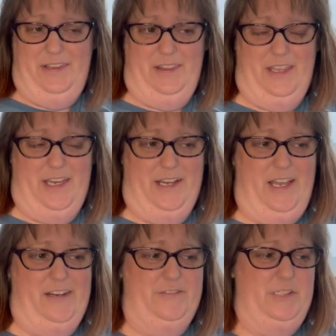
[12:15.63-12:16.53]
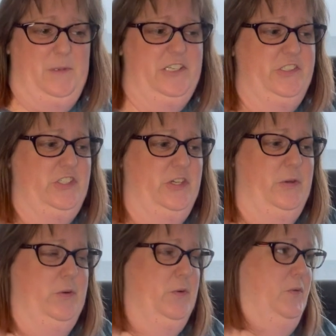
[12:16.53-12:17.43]
that kind of speaks to
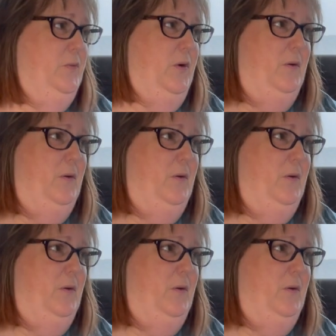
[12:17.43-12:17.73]
you,